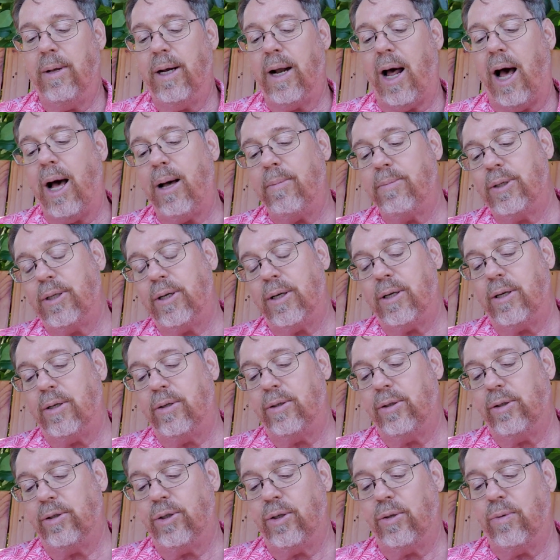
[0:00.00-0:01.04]
an
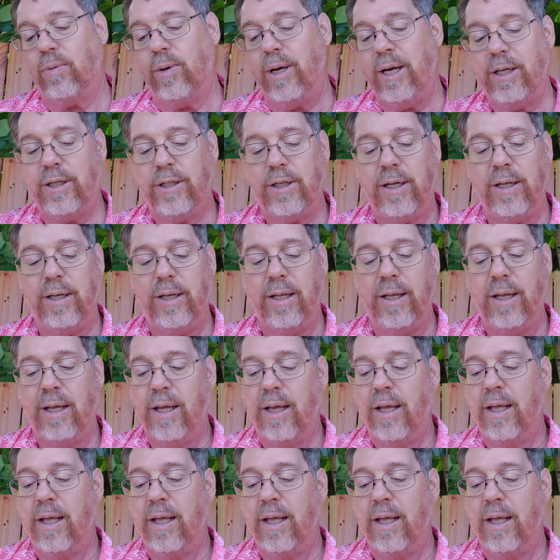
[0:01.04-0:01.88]
obstacle to reaching